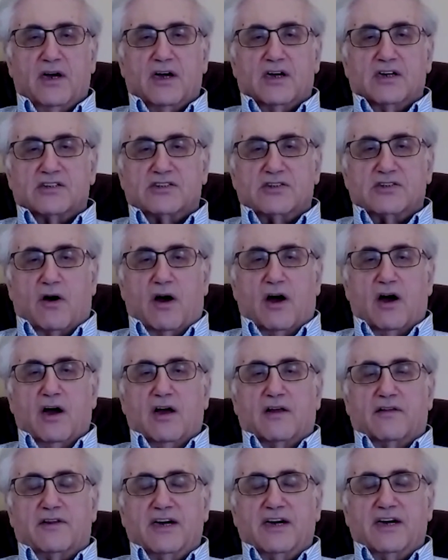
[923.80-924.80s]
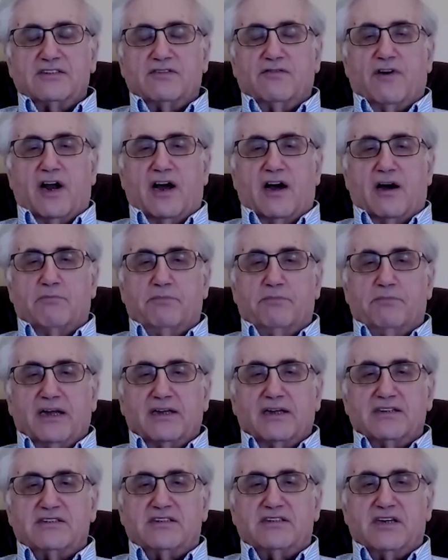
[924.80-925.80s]
So this
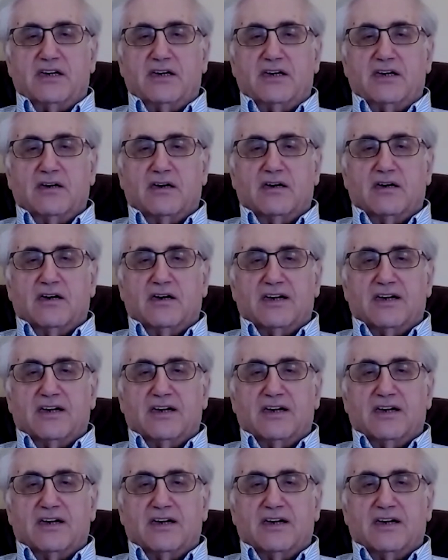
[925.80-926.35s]
variability